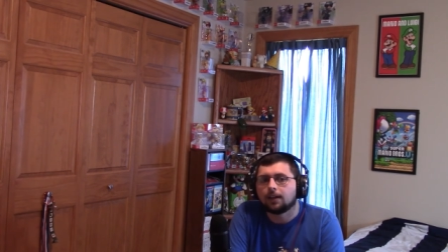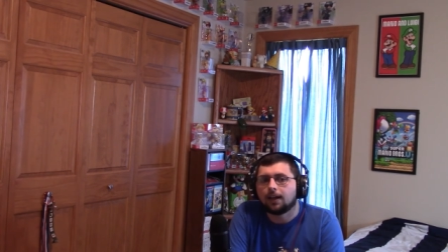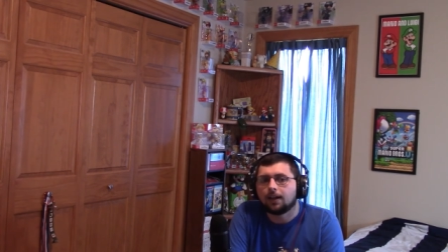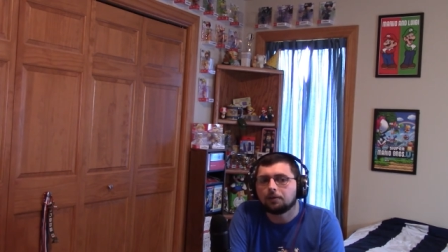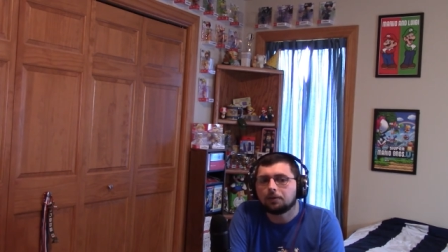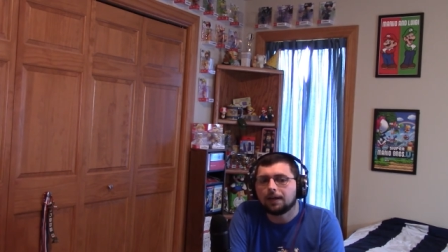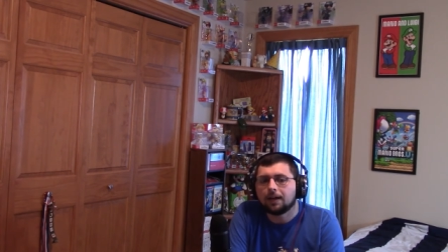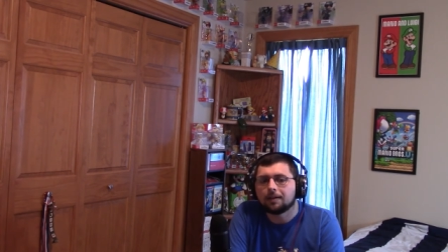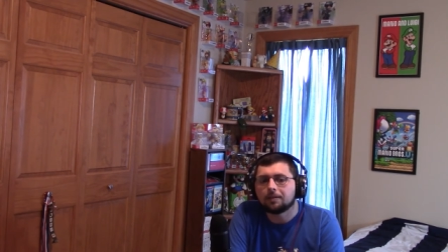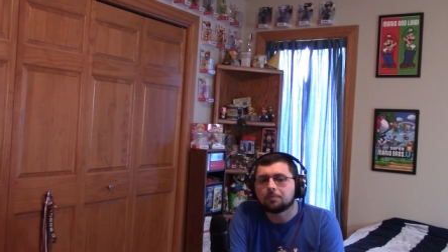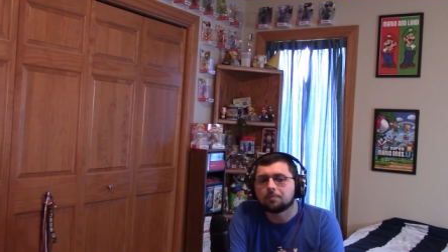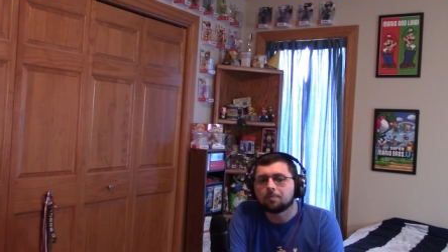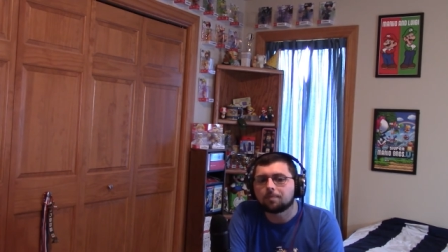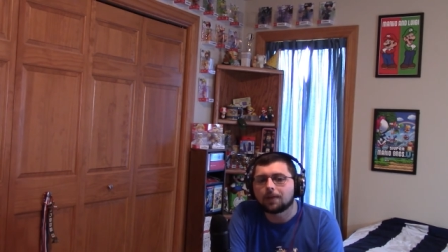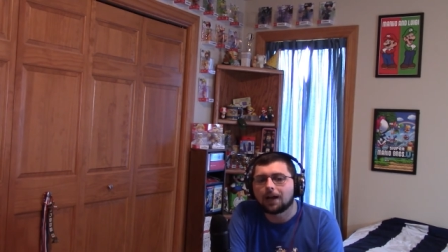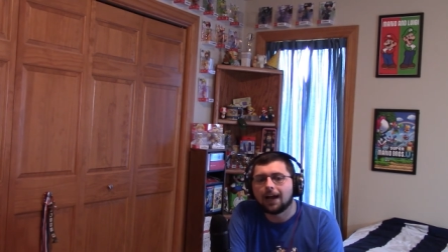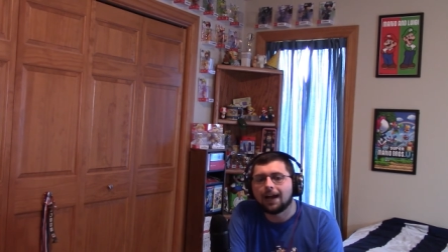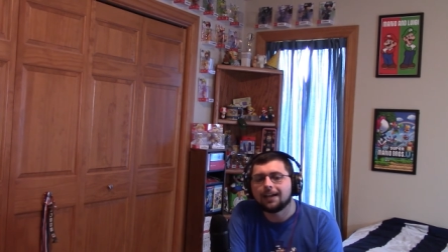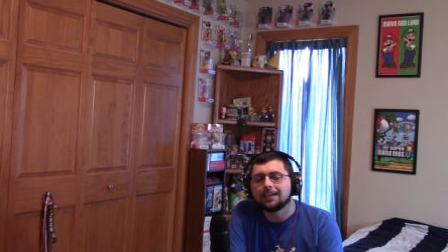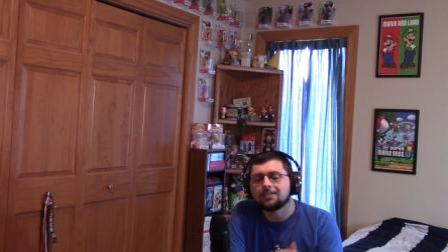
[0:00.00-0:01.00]

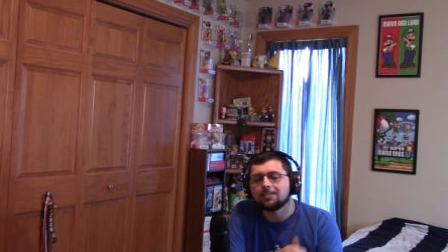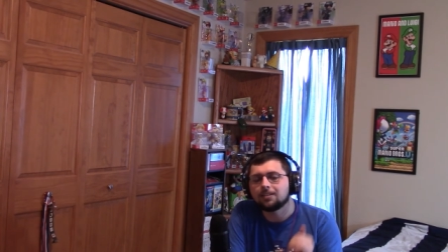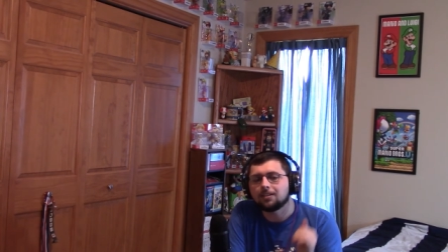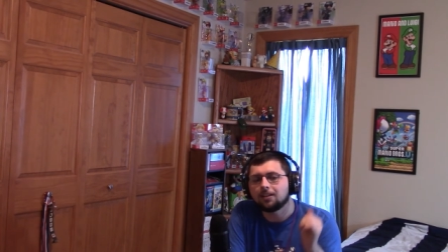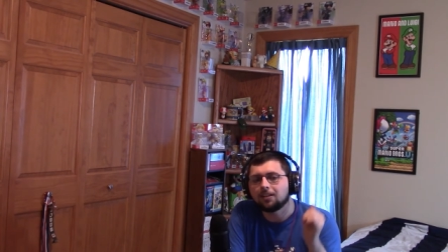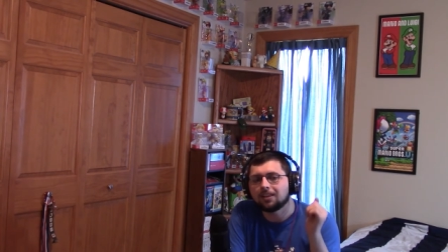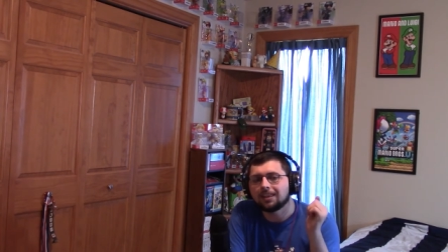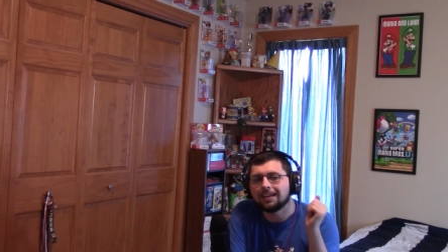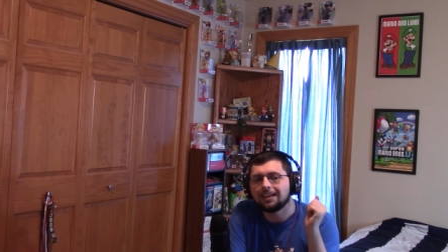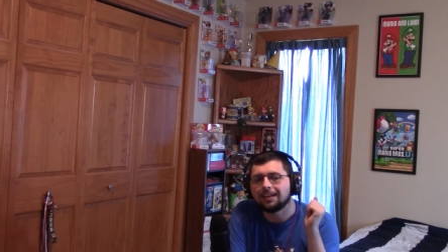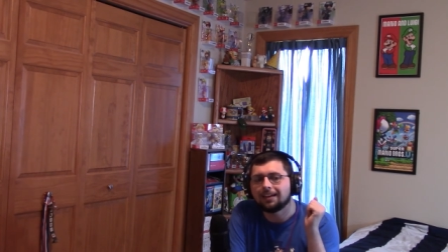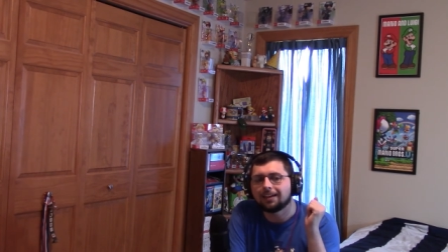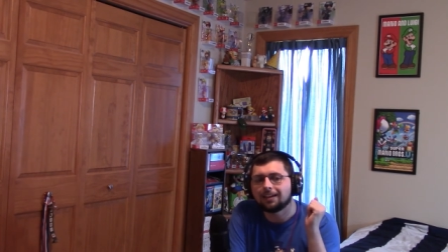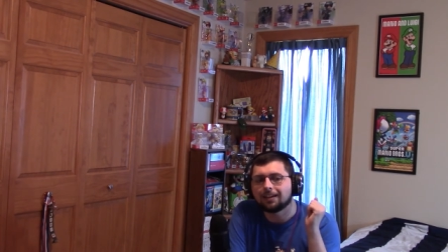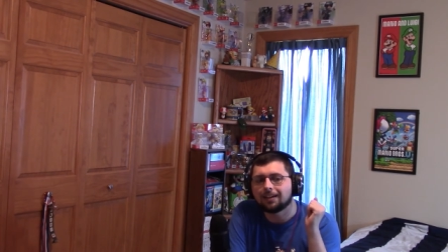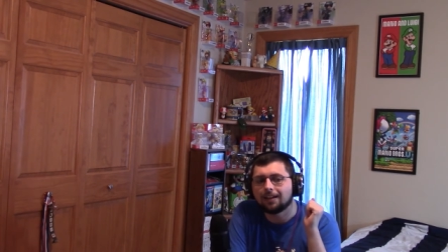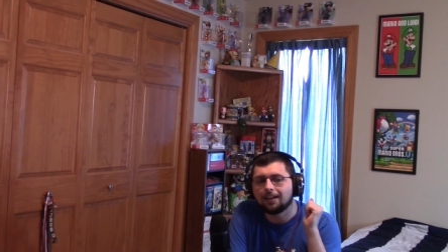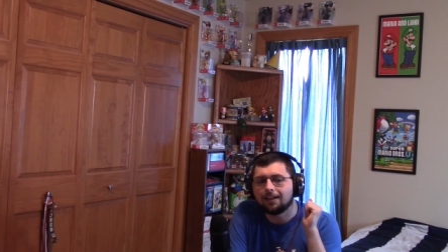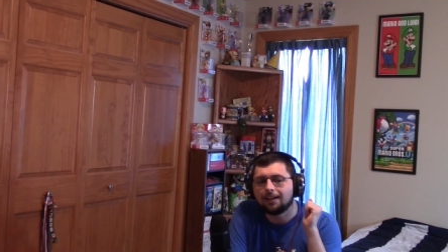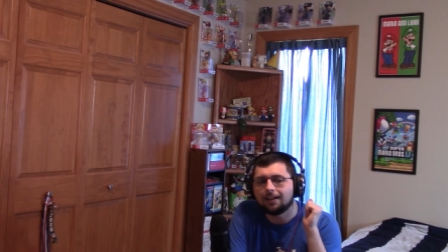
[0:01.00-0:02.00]
I still think...
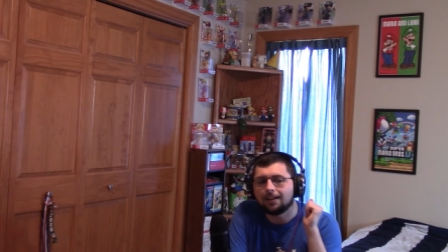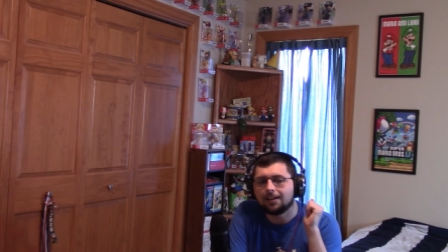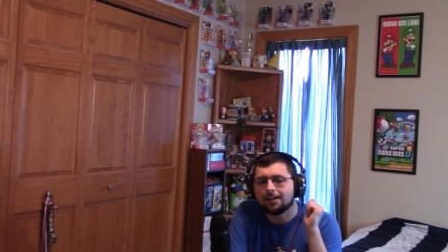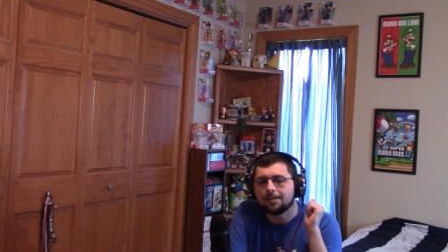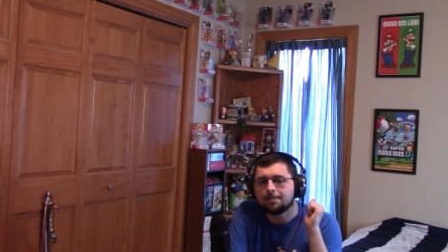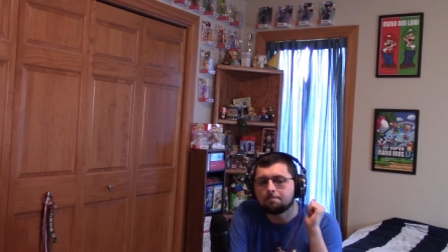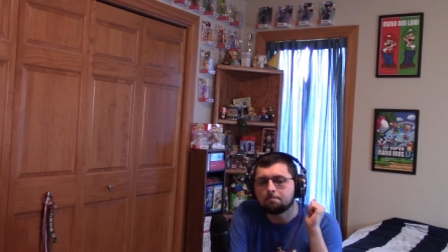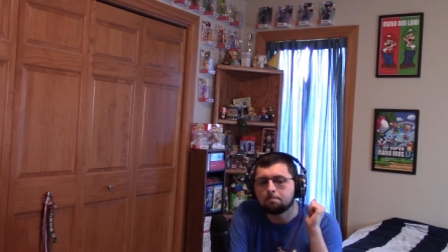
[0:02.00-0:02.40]
I